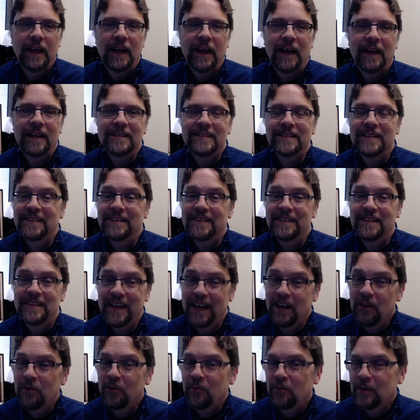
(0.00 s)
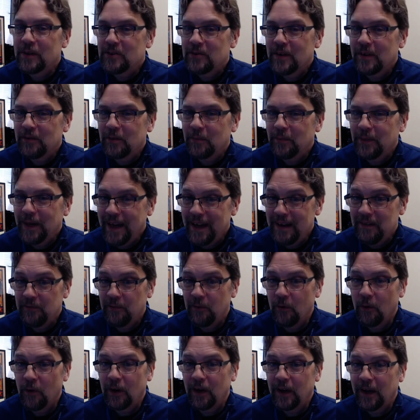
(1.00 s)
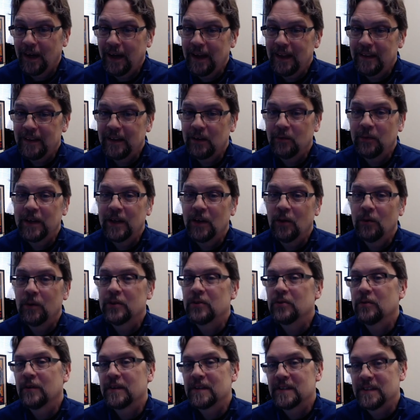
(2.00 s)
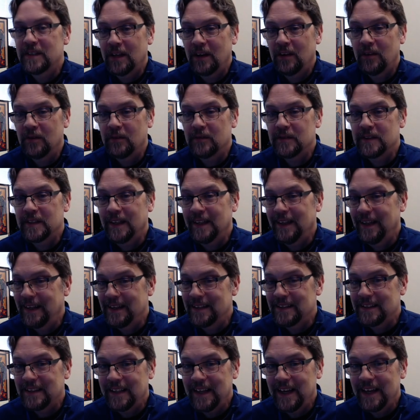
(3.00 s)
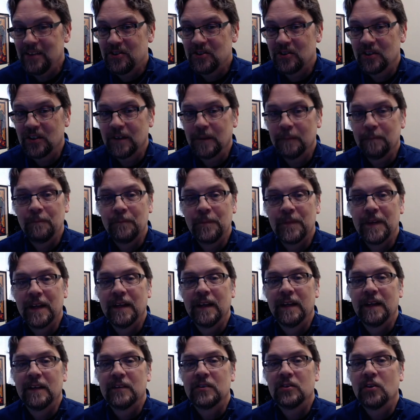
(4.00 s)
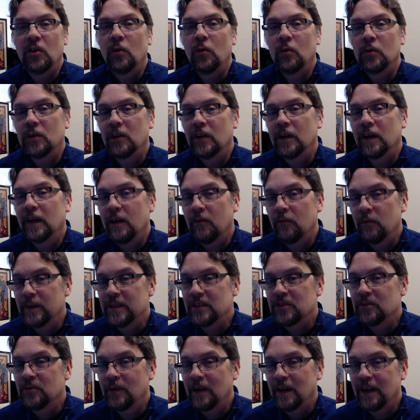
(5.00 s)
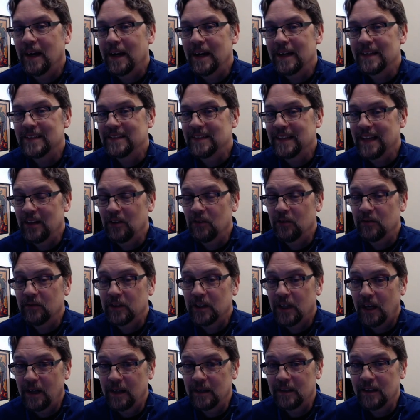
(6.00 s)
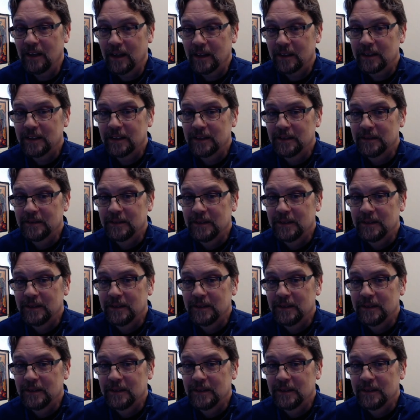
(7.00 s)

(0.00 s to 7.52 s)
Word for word: And since they are the ones who have to pay for it, I think we owe it to ourselves as a nation to hold our government to a high standard of conduct.